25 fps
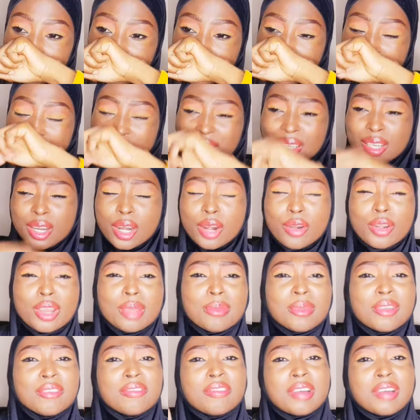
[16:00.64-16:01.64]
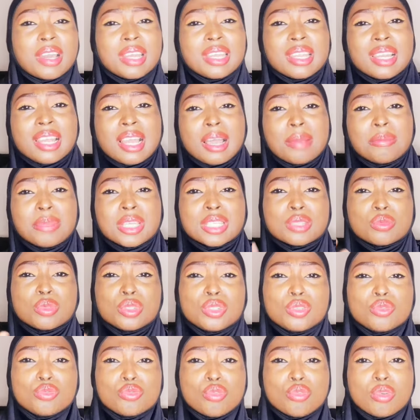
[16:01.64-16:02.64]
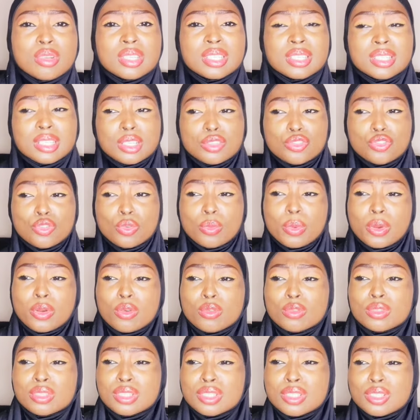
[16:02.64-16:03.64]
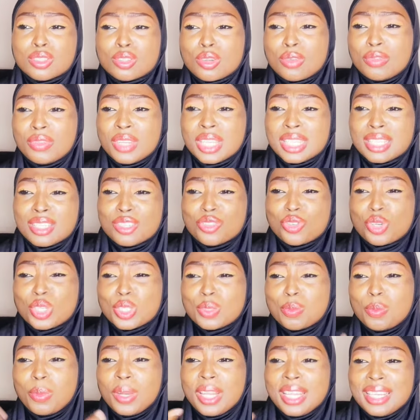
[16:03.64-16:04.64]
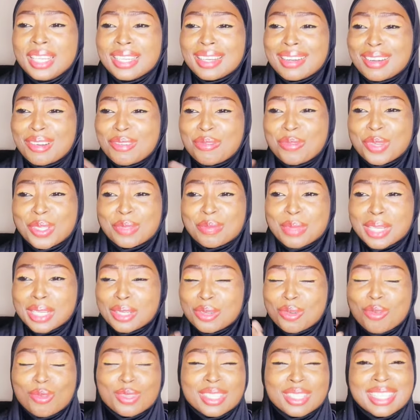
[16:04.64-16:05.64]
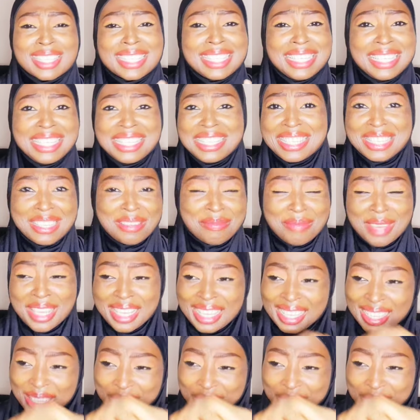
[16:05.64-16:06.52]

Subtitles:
The creamy vanilla mixed with the roses and tuberose, the softness is just playing around with my nose, teasing me.